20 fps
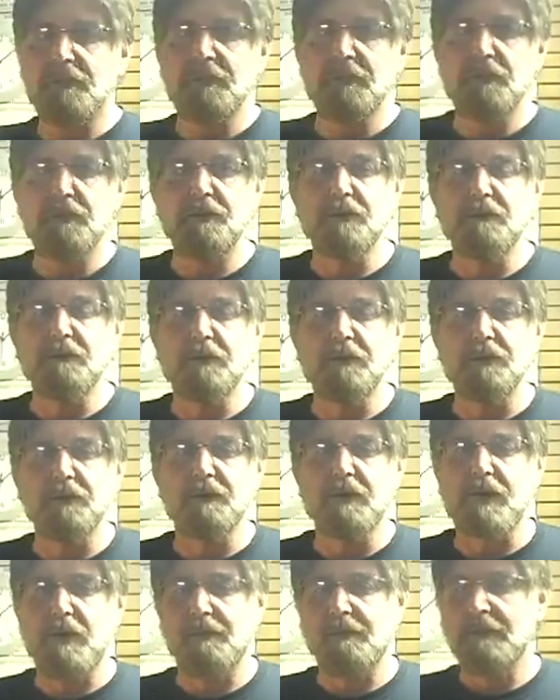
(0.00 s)
cylinder
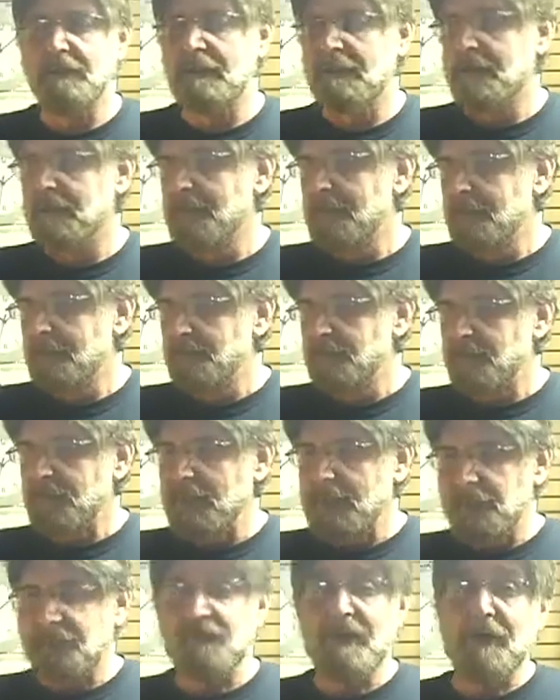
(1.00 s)
phonograph,
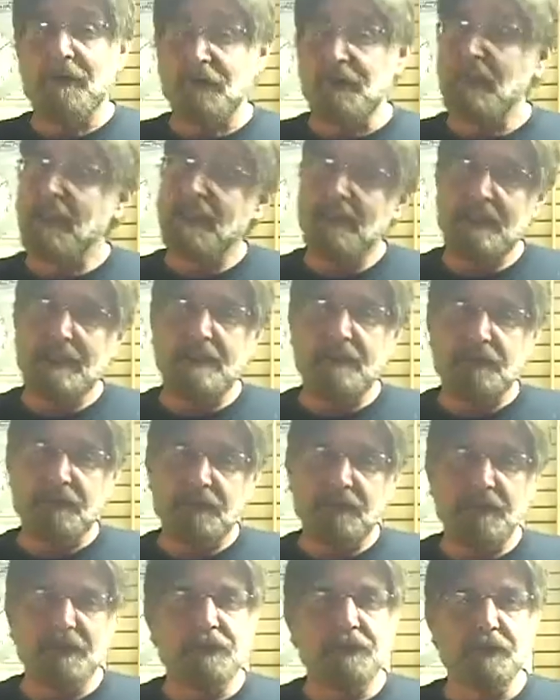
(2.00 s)
it sounded like an
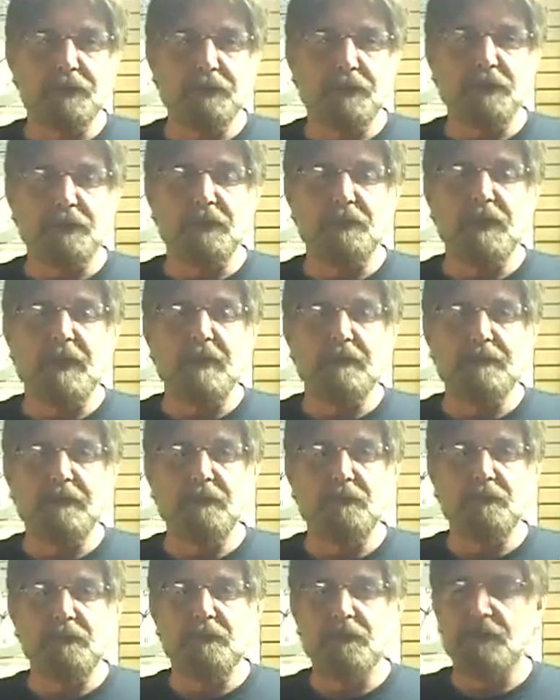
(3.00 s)
Edison cylinder phonograph.
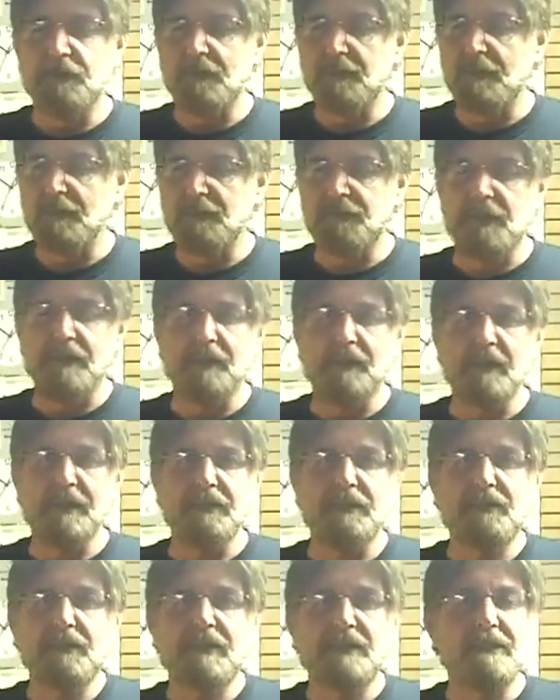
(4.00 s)
It was it sounded like
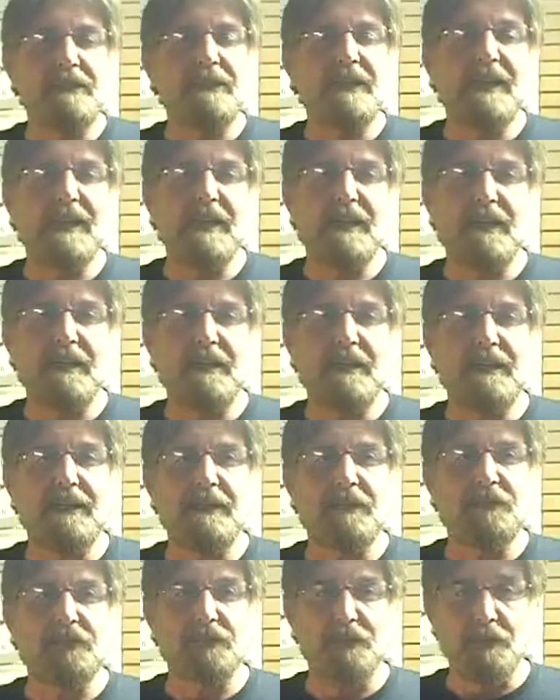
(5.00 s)
a tin can and
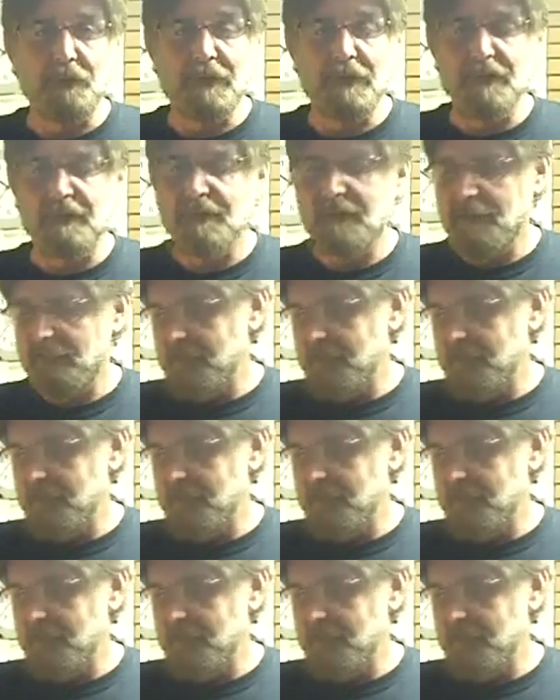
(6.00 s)
a string.